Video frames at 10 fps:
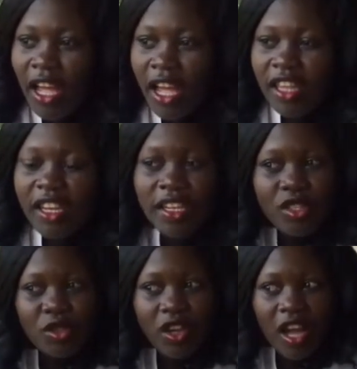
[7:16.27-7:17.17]
and then I
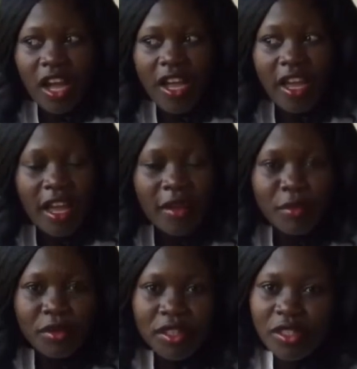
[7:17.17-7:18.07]
saw a guy
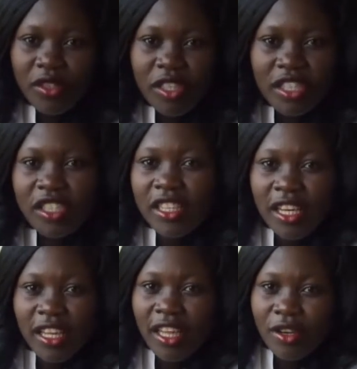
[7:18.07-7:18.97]
putting on a jean
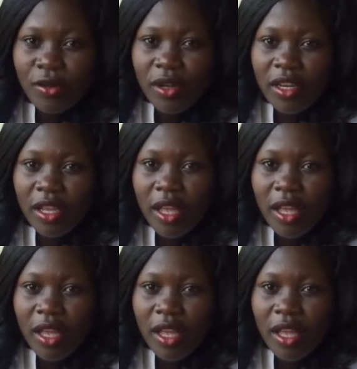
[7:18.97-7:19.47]
like that one,